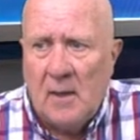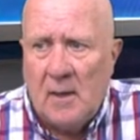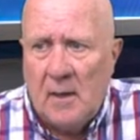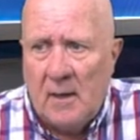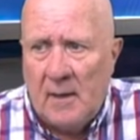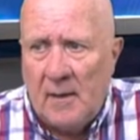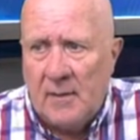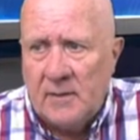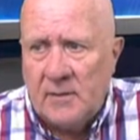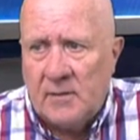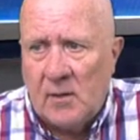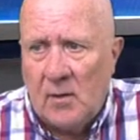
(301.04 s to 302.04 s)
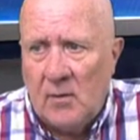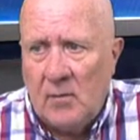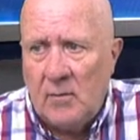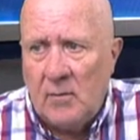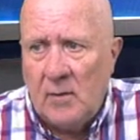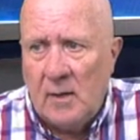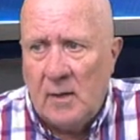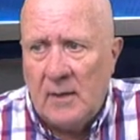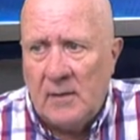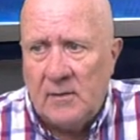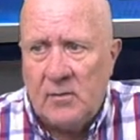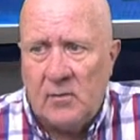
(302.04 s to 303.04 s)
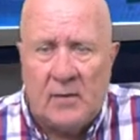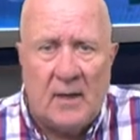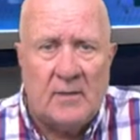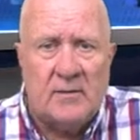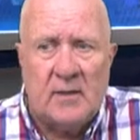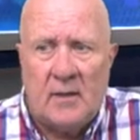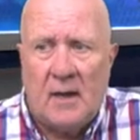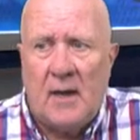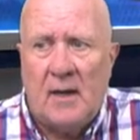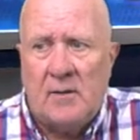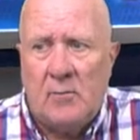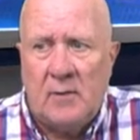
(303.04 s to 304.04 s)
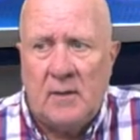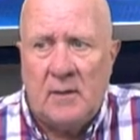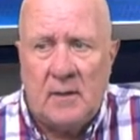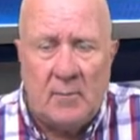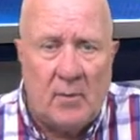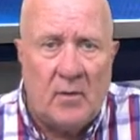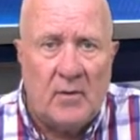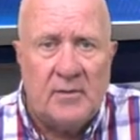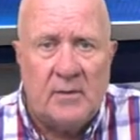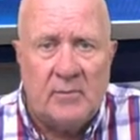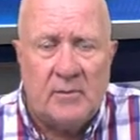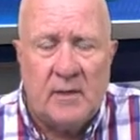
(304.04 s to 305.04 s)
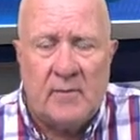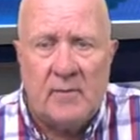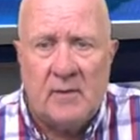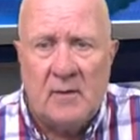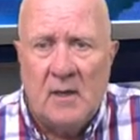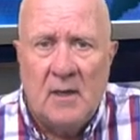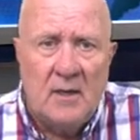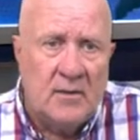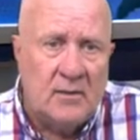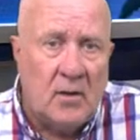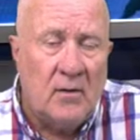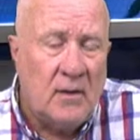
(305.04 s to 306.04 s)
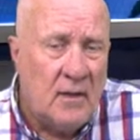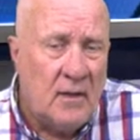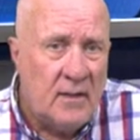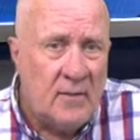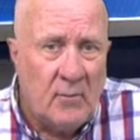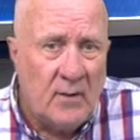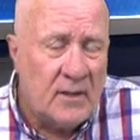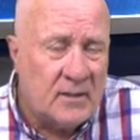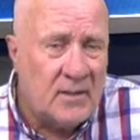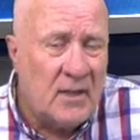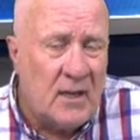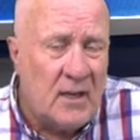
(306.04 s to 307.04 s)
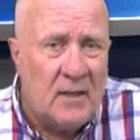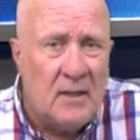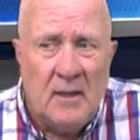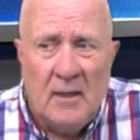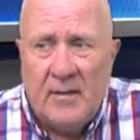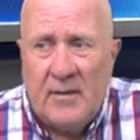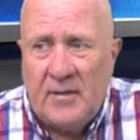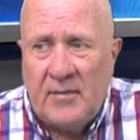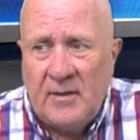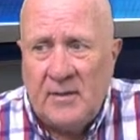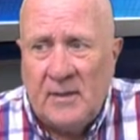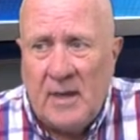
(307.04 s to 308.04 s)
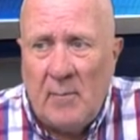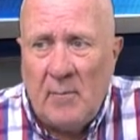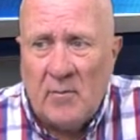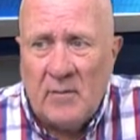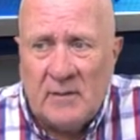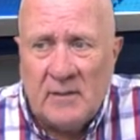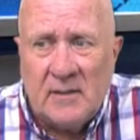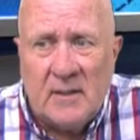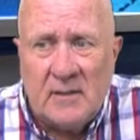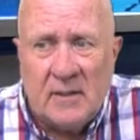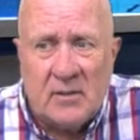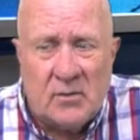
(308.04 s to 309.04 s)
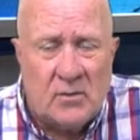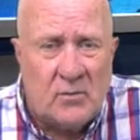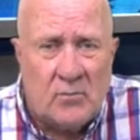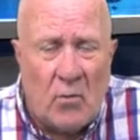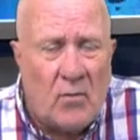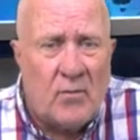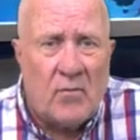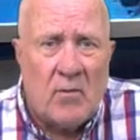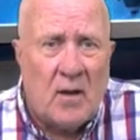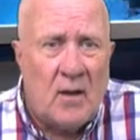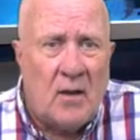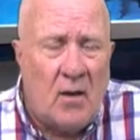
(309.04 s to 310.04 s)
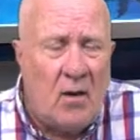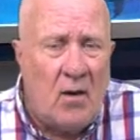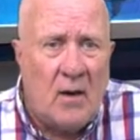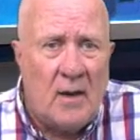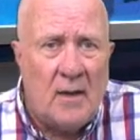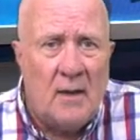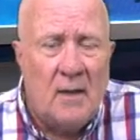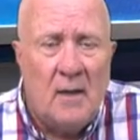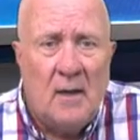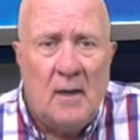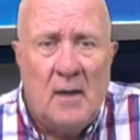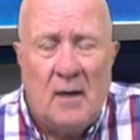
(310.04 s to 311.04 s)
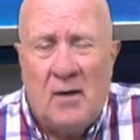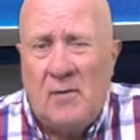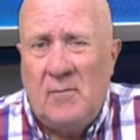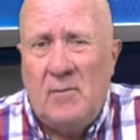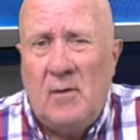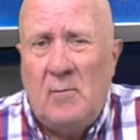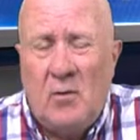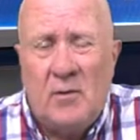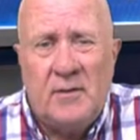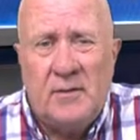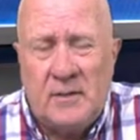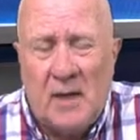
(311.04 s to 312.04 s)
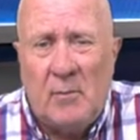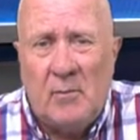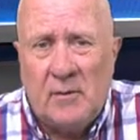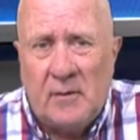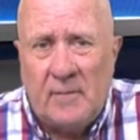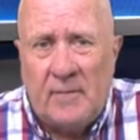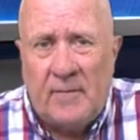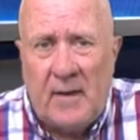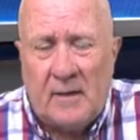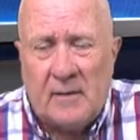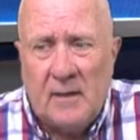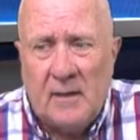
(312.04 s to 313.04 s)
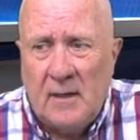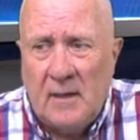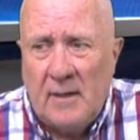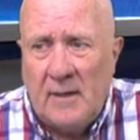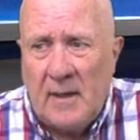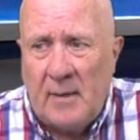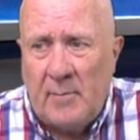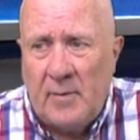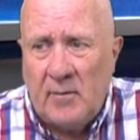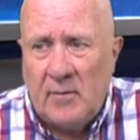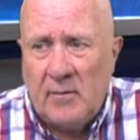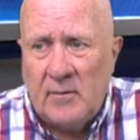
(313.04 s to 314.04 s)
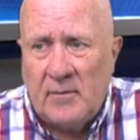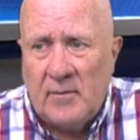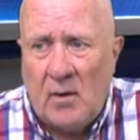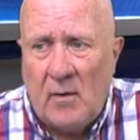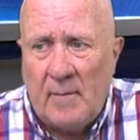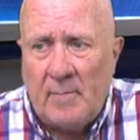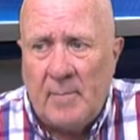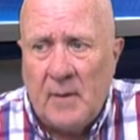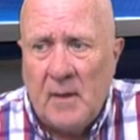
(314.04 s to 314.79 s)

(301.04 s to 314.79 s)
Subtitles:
in 2008 when the apology was given. So we can see that this number is extraordinarily high, more than doubled in fact in that period of time.